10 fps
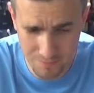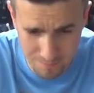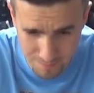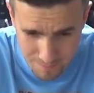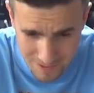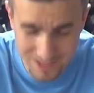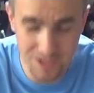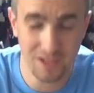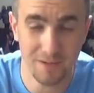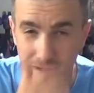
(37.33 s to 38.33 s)

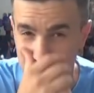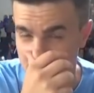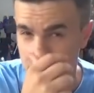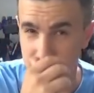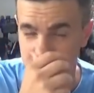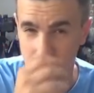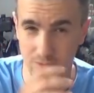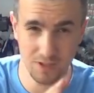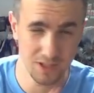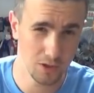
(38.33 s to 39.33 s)
Majorly busy.
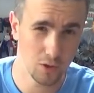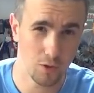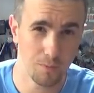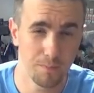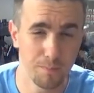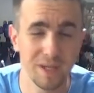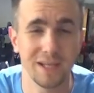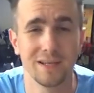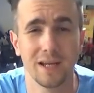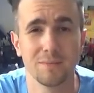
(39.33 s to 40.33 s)
Obviously, a lot of
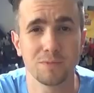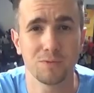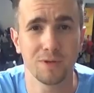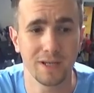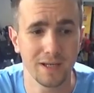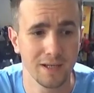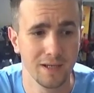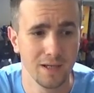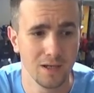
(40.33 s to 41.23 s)
big names were there.